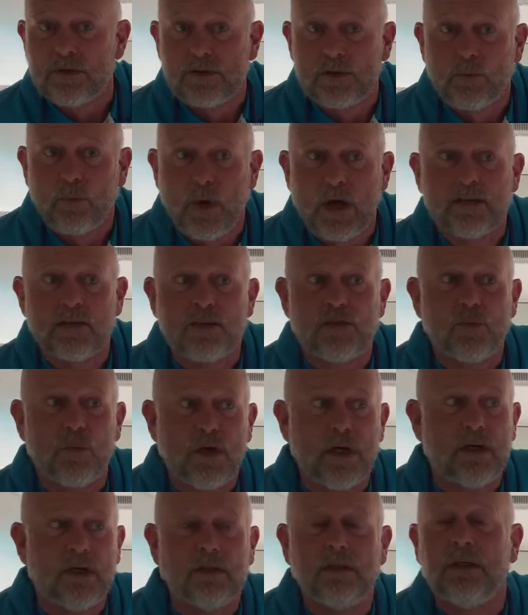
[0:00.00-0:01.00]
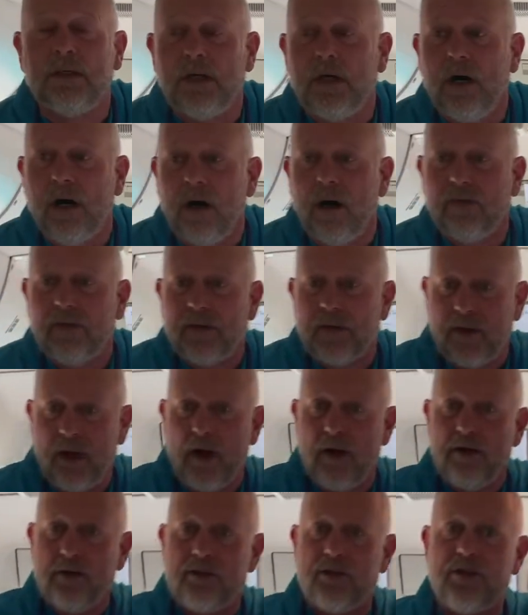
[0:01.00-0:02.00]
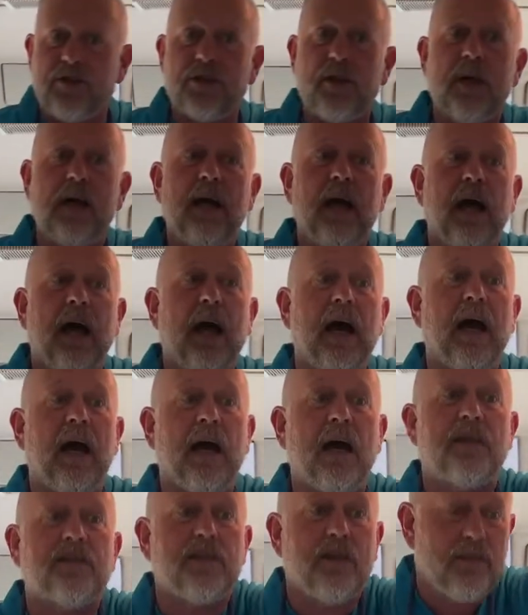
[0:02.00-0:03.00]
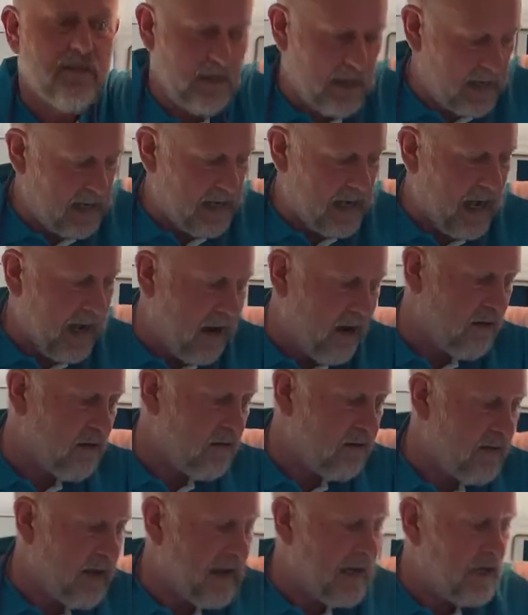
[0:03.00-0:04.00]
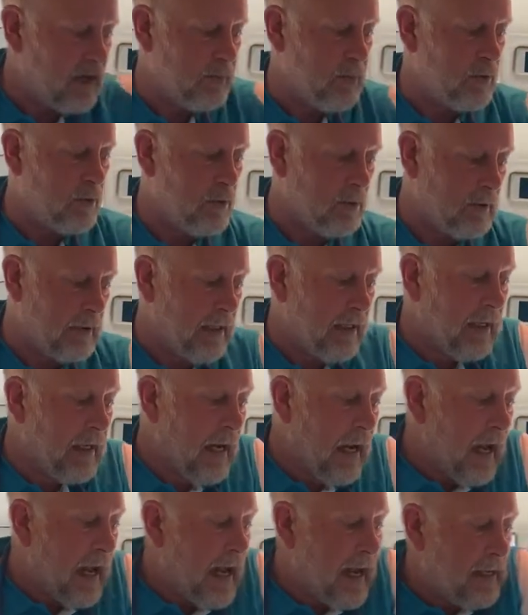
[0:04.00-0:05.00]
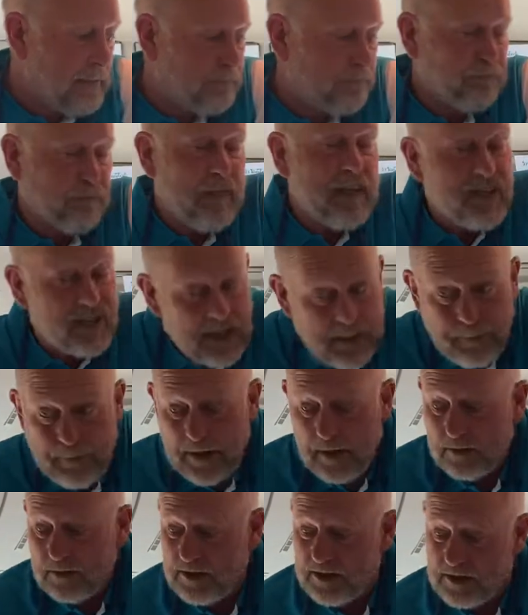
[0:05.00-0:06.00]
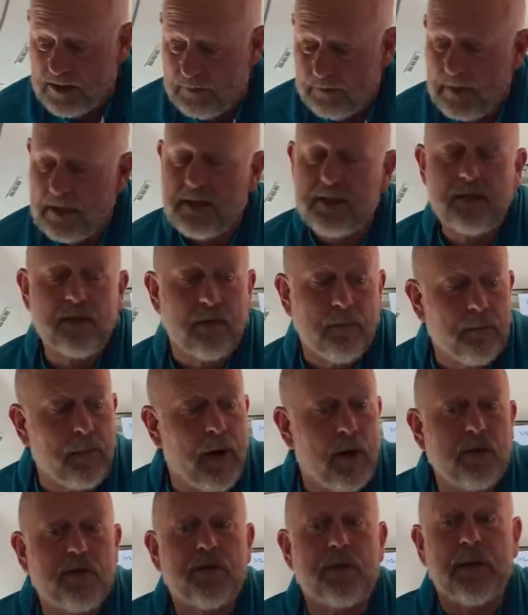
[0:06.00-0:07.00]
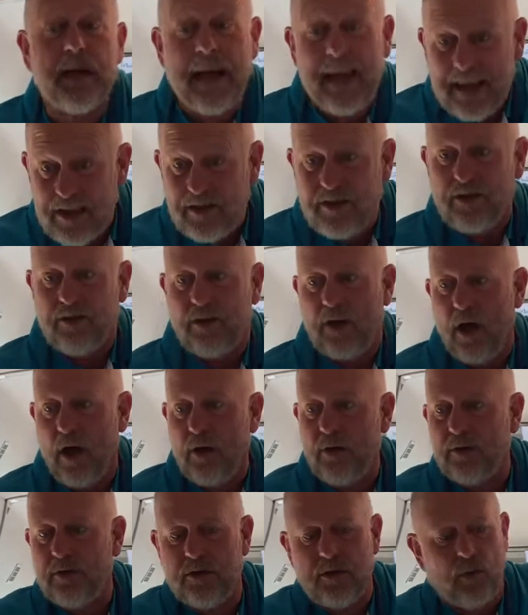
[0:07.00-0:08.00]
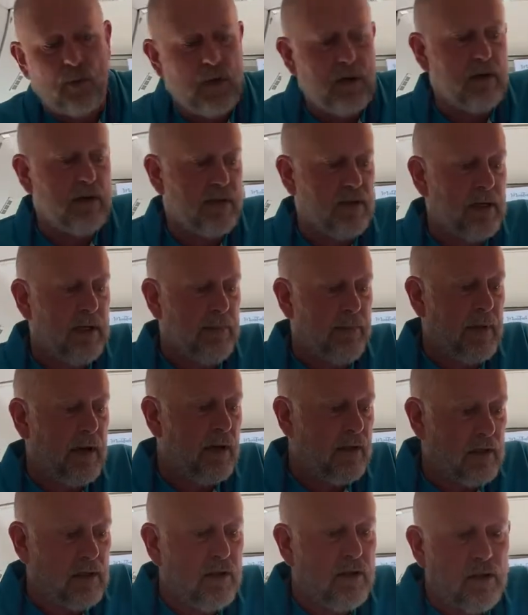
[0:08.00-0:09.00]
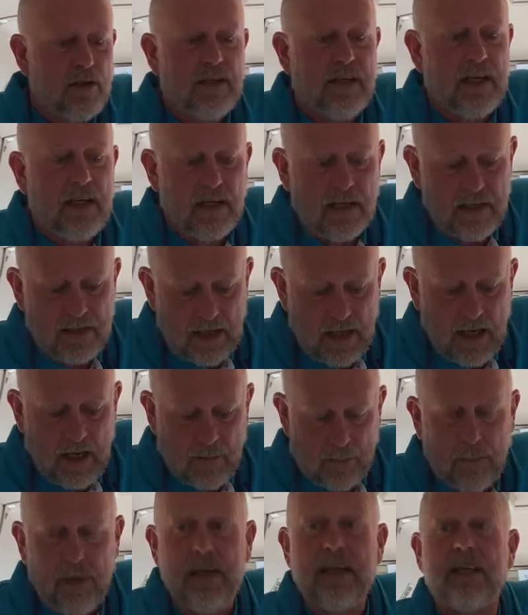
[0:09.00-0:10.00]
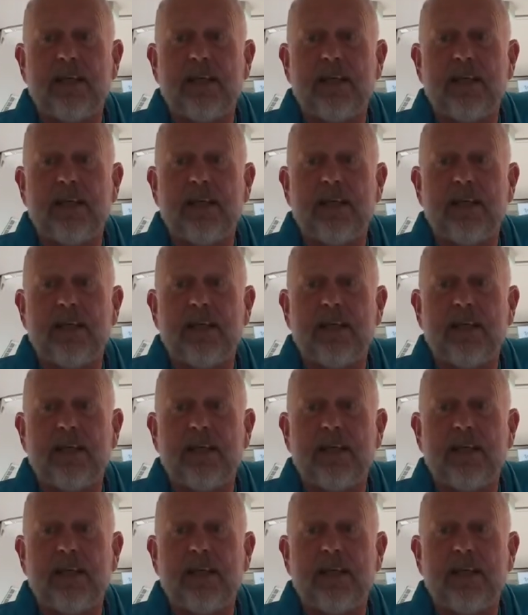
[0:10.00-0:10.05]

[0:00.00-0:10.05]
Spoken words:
one as well on the coach. So they are available. Seatbelts, it's compulsory, as you know, to wear a seatbelt in New Zealand. Please